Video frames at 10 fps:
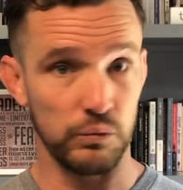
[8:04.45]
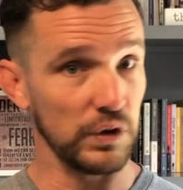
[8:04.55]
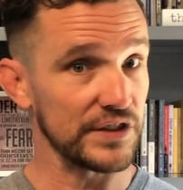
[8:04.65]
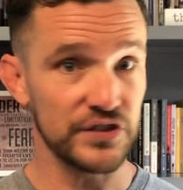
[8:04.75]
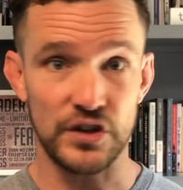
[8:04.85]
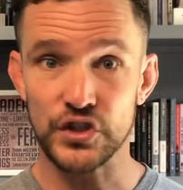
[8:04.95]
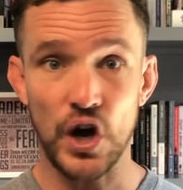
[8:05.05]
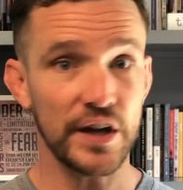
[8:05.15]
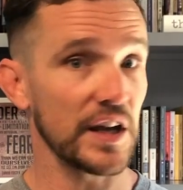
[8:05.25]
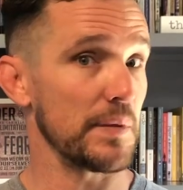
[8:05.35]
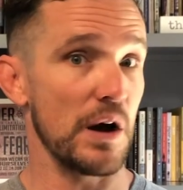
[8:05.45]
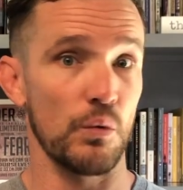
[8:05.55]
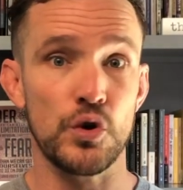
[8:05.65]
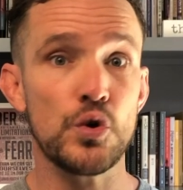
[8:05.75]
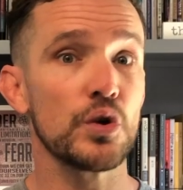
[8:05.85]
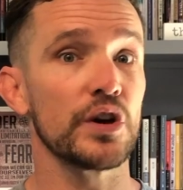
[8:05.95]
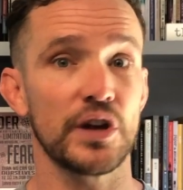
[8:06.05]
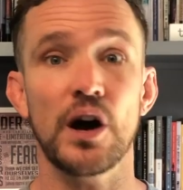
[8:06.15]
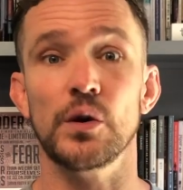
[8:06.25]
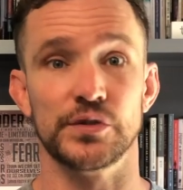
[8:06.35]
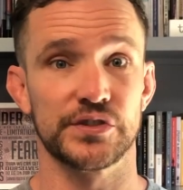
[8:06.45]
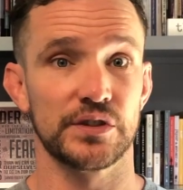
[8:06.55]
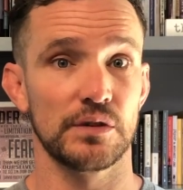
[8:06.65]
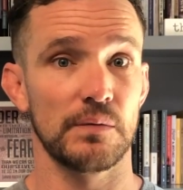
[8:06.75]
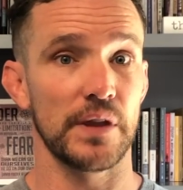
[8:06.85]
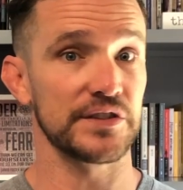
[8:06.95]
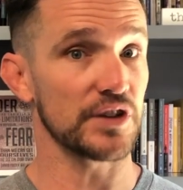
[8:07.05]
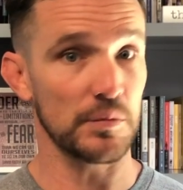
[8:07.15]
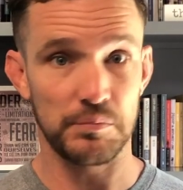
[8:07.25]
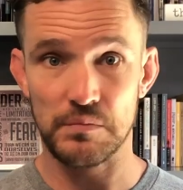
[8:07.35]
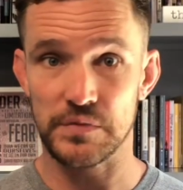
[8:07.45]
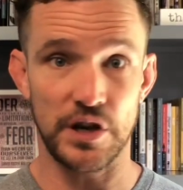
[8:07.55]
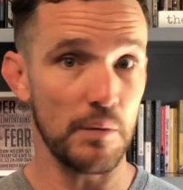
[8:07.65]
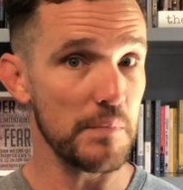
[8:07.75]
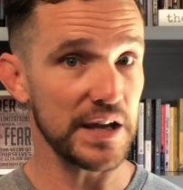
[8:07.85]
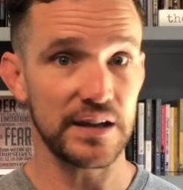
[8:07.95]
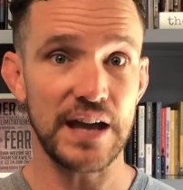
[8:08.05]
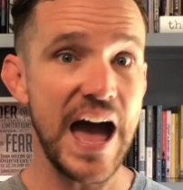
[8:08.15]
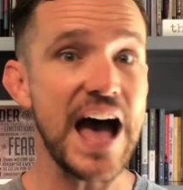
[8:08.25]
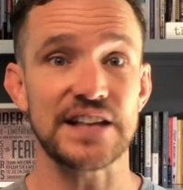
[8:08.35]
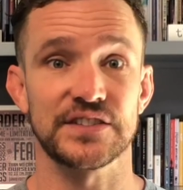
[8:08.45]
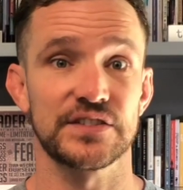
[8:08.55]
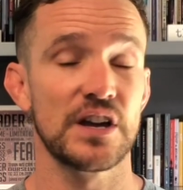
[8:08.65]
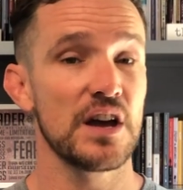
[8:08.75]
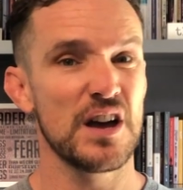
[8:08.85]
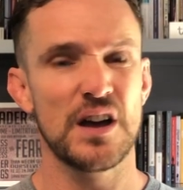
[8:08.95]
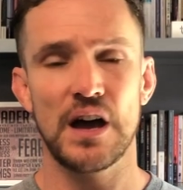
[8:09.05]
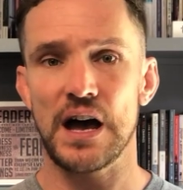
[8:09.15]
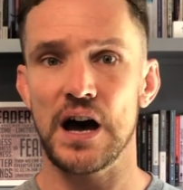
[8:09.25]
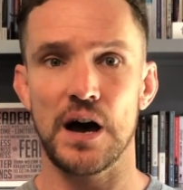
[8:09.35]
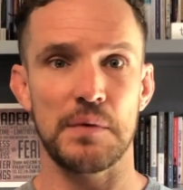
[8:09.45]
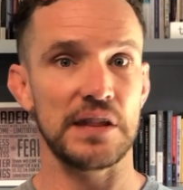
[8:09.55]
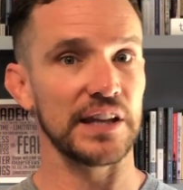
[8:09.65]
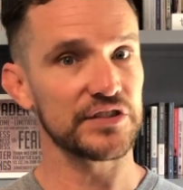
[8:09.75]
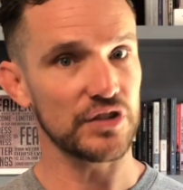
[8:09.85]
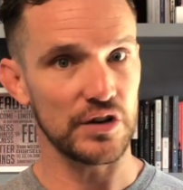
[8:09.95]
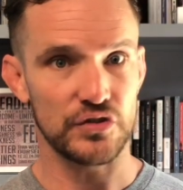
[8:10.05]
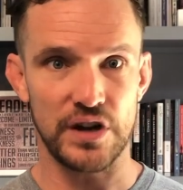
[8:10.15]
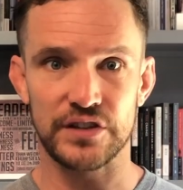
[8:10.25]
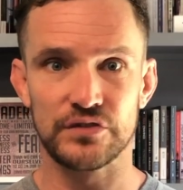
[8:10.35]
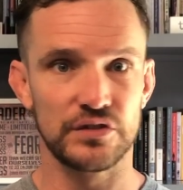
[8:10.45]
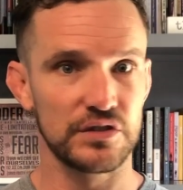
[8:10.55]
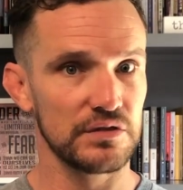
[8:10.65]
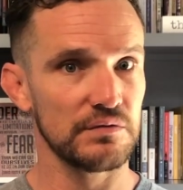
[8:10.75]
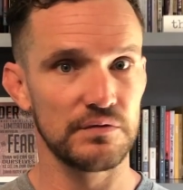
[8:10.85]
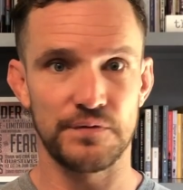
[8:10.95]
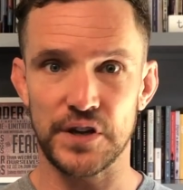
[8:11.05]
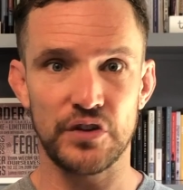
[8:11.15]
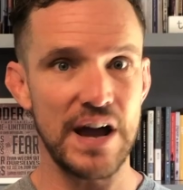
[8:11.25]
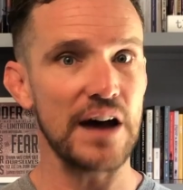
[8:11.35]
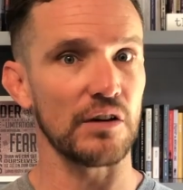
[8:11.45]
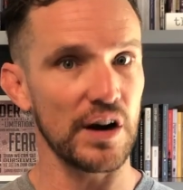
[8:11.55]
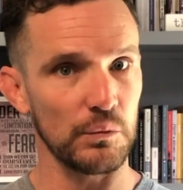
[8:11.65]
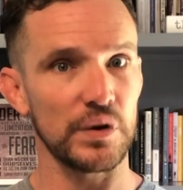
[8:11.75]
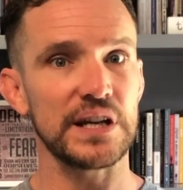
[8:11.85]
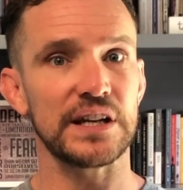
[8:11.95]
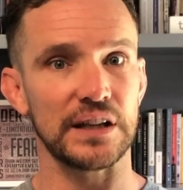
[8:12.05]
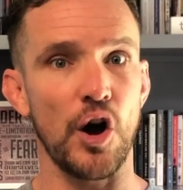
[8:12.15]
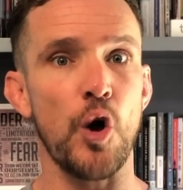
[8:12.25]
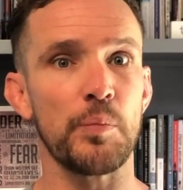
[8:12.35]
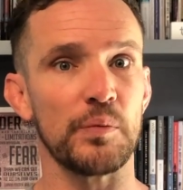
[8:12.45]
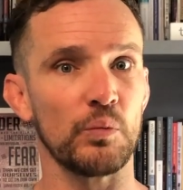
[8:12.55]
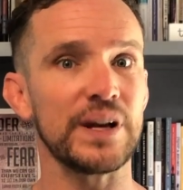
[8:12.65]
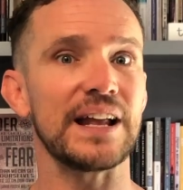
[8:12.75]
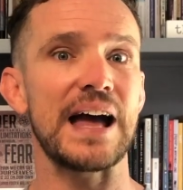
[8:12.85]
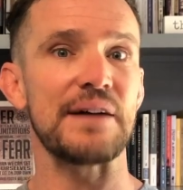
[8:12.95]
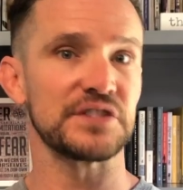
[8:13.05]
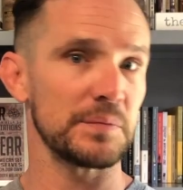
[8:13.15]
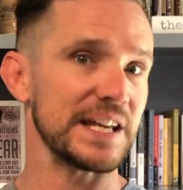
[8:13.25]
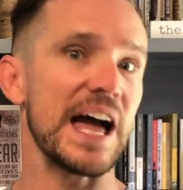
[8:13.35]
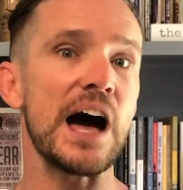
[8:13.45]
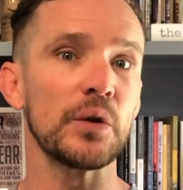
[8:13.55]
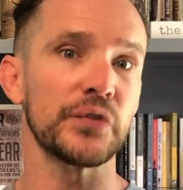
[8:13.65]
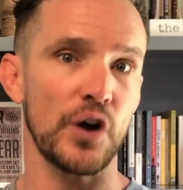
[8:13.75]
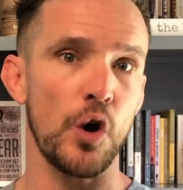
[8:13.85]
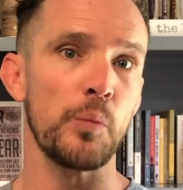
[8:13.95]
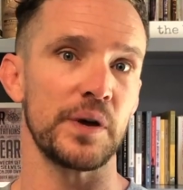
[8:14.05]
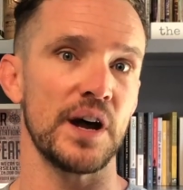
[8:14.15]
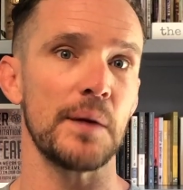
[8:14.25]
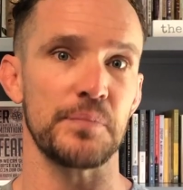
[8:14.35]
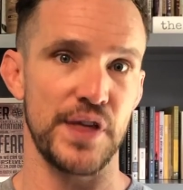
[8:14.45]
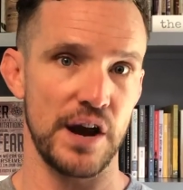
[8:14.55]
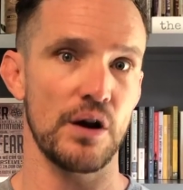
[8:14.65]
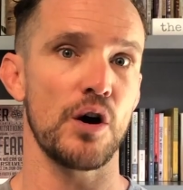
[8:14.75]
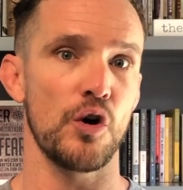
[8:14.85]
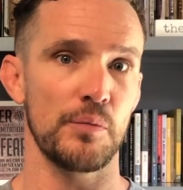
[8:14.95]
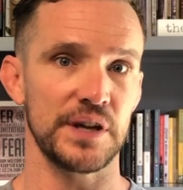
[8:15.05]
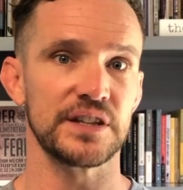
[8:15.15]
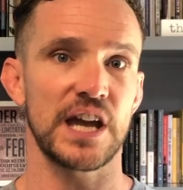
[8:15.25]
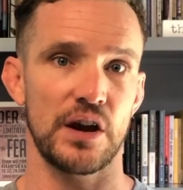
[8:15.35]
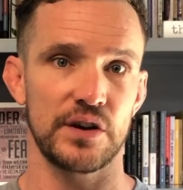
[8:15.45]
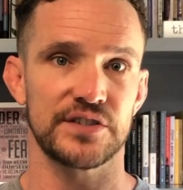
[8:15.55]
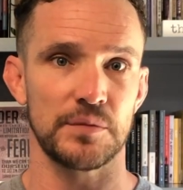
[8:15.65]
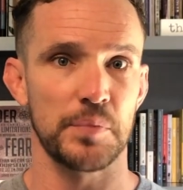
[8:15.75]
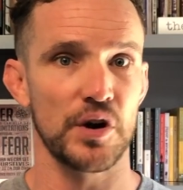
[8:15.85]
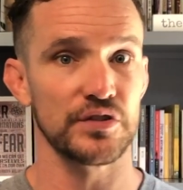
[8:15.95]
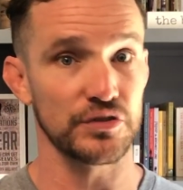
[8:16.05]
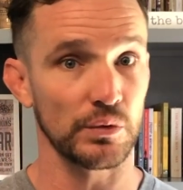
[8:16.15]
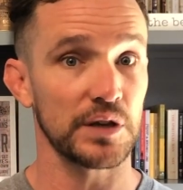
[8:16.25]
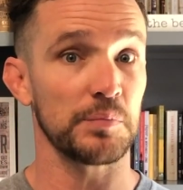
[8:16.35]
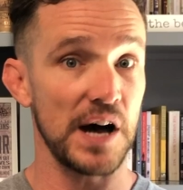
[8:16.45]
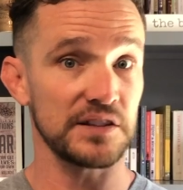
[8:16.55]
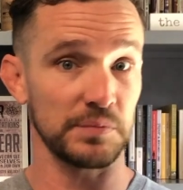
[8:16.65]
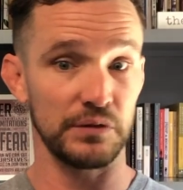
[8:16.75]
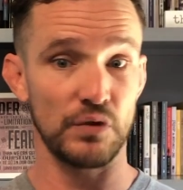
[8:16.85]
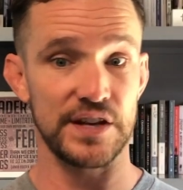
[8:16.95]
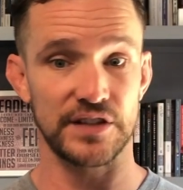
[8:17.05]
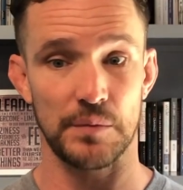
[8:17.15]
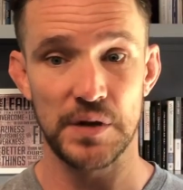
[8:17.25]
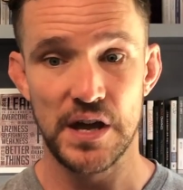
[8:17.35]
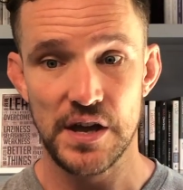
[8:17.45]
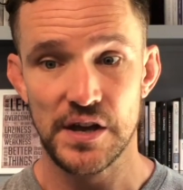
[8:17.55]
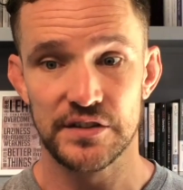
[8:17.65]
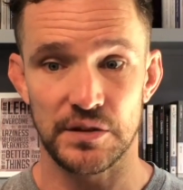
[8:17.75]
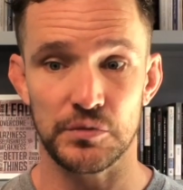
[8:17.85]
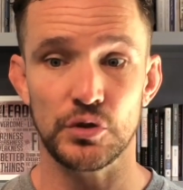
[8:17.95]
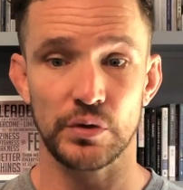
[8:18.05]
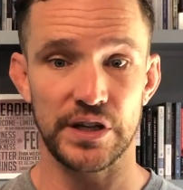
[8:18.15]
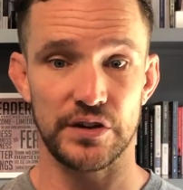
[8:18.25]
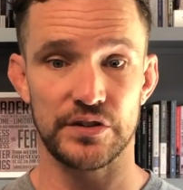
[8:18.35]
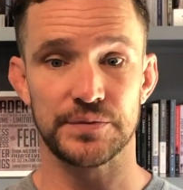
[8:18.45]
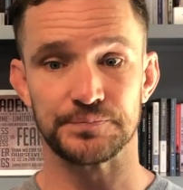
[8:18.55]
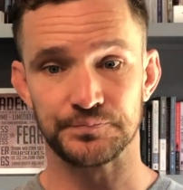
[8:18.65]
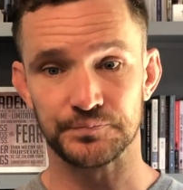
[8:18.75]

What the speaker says: Let's start talking about who could host. Let's start, making asks, and let's start trying to figure out. All right, we need to have somebody else open up their home and carry some burden, so we could possibly raise up some new leaders